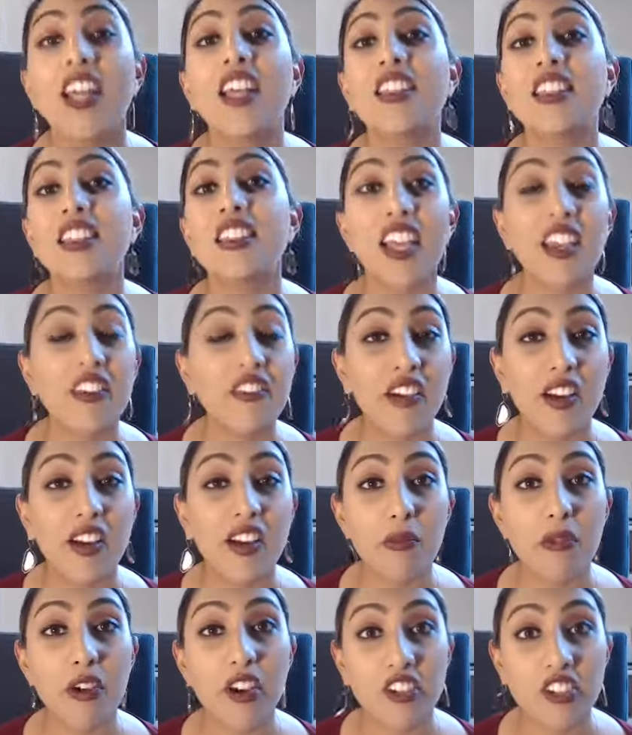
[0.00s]
Stay
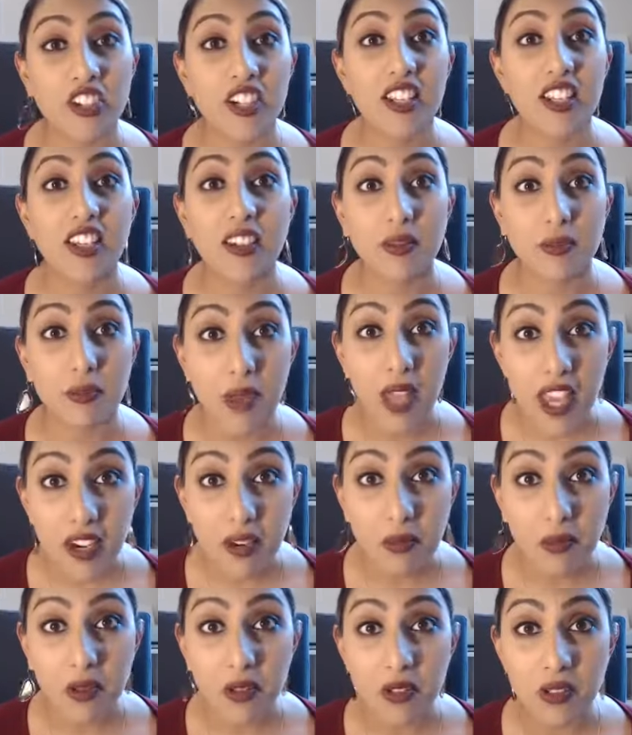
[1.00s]
vibrationally
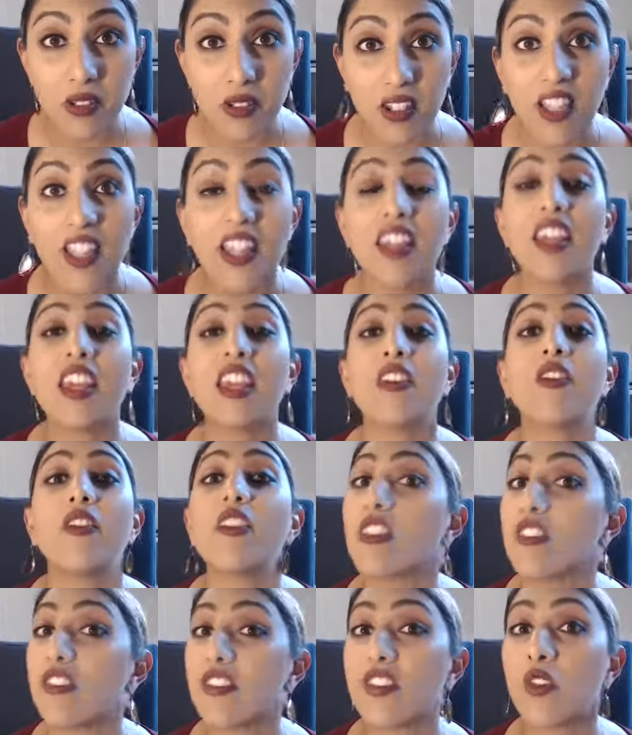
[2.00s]
compatible even
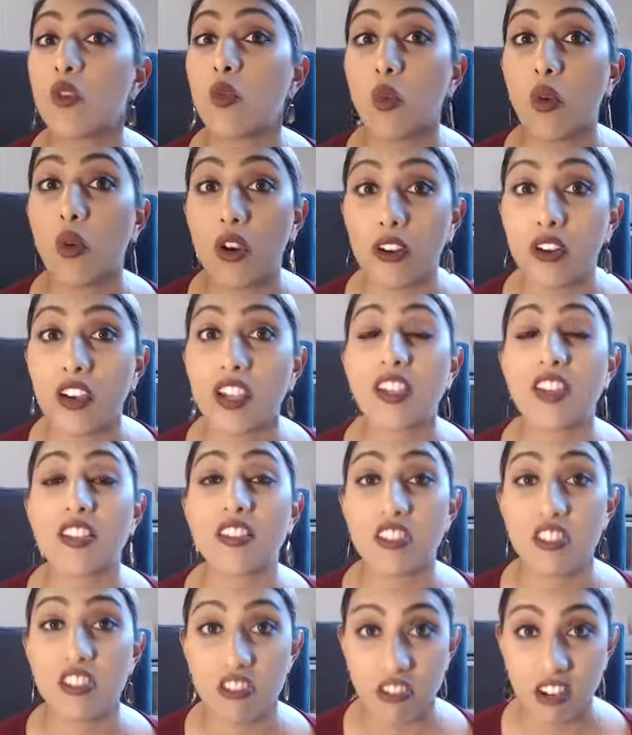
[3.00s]
if you're worried and
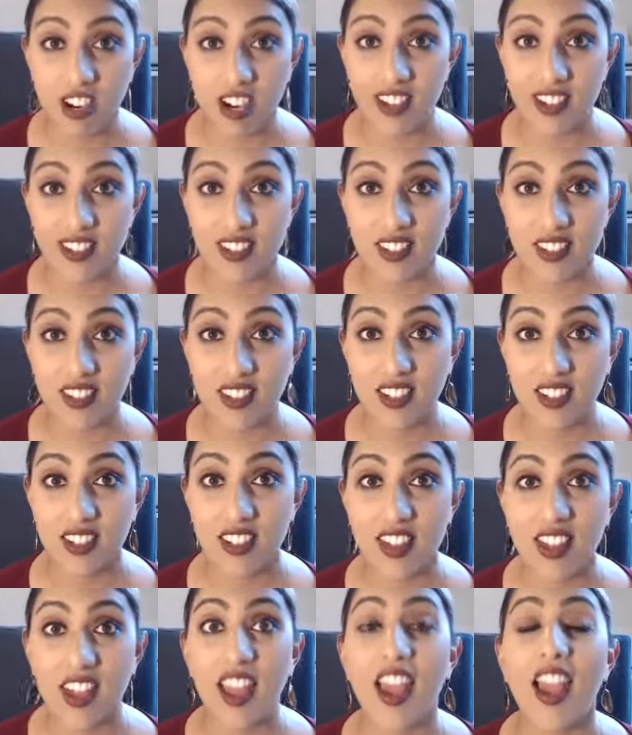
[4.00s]
stressed.
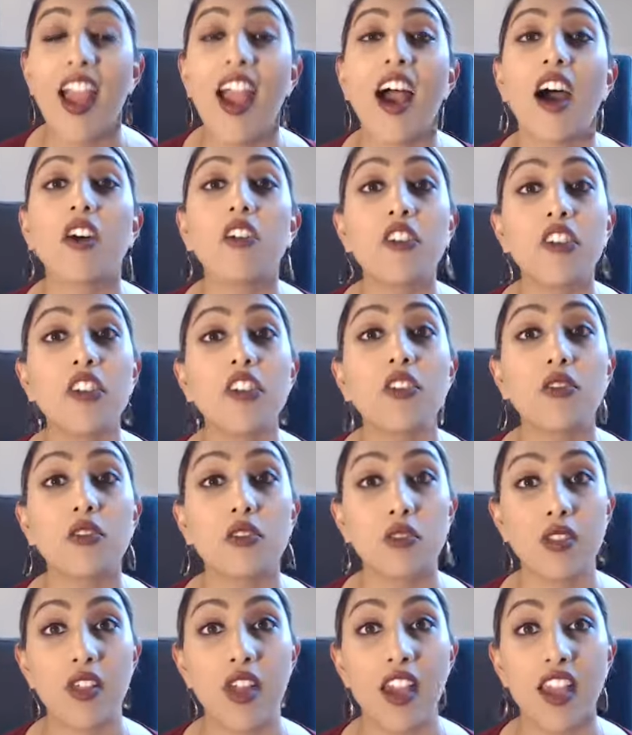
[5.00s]
How do you
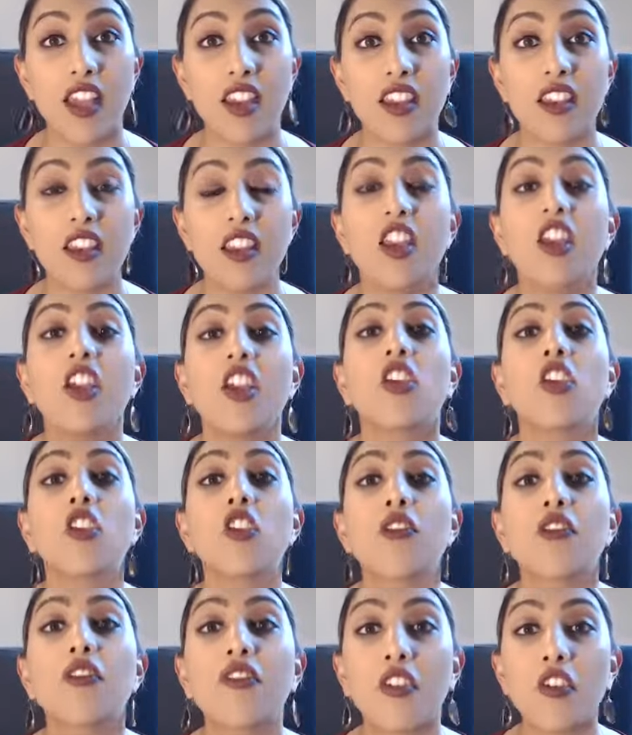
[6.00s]
do that?
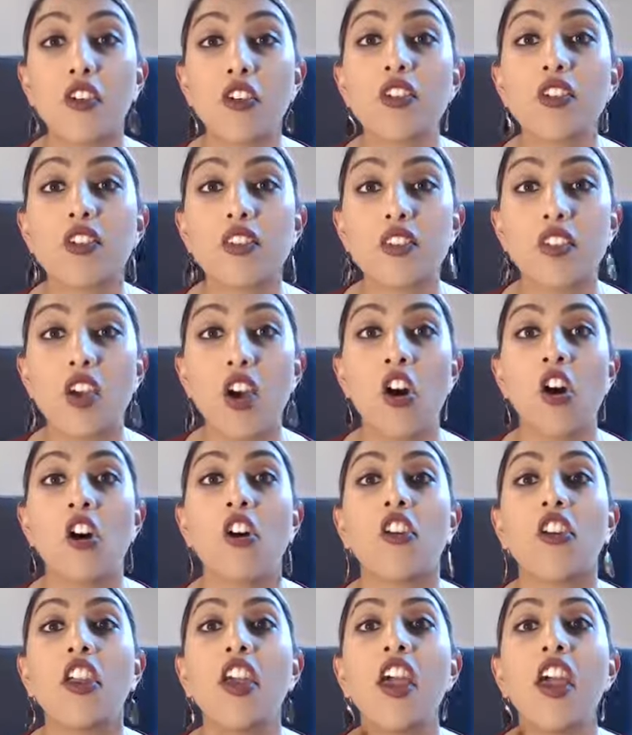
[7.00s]
You focus
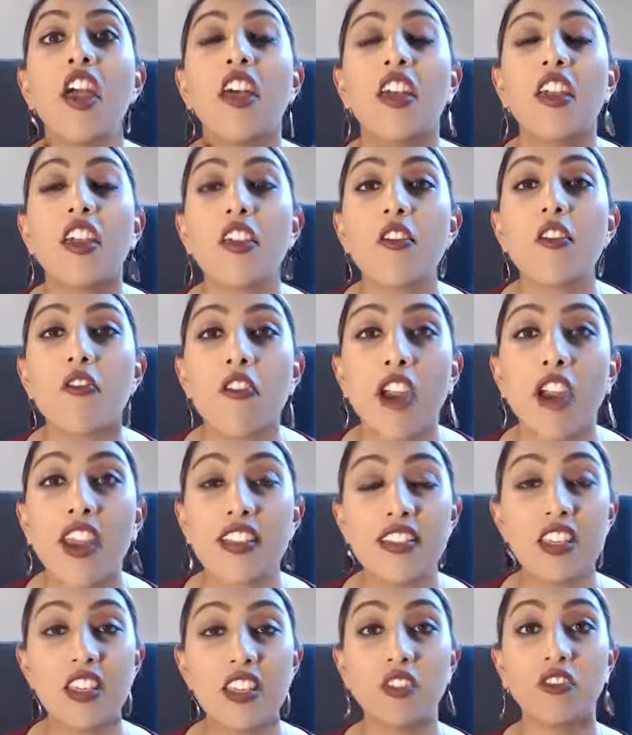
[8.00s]
on
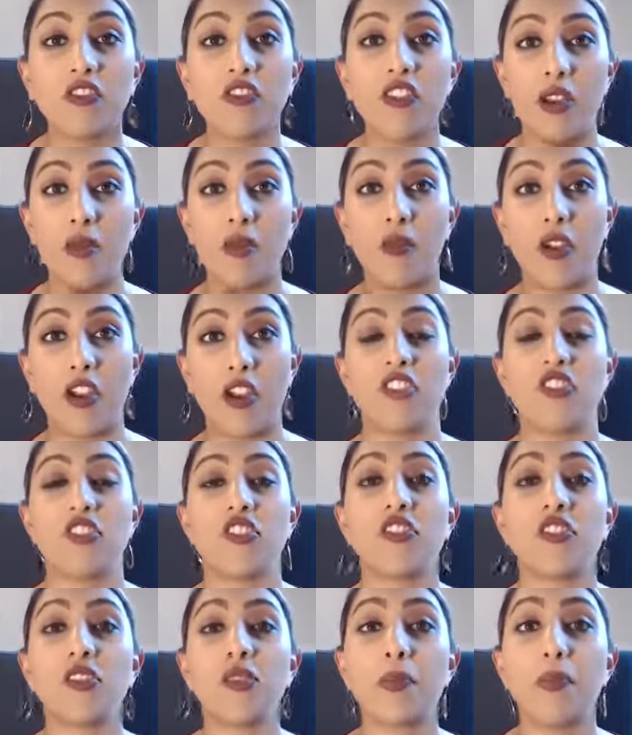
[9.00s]
raising your
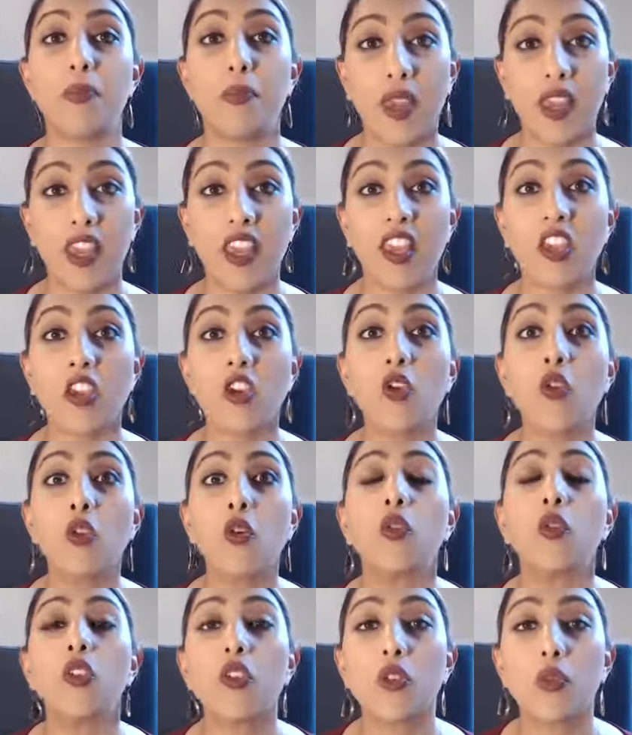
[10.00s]
vibration to being who
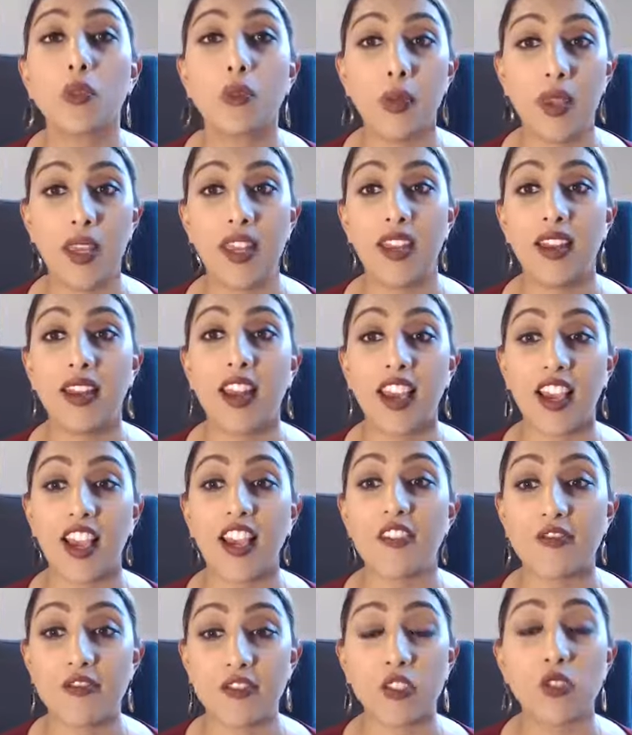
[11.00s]
you be, like
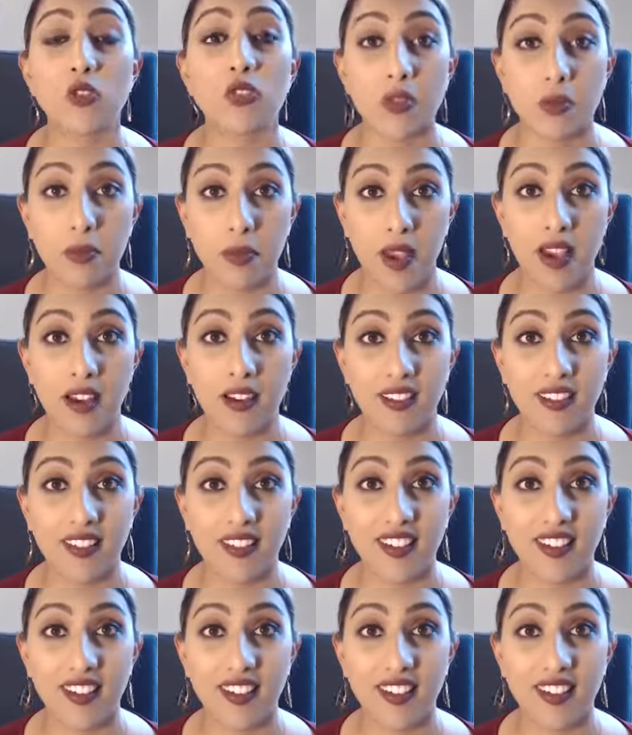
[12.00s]
I've talked about.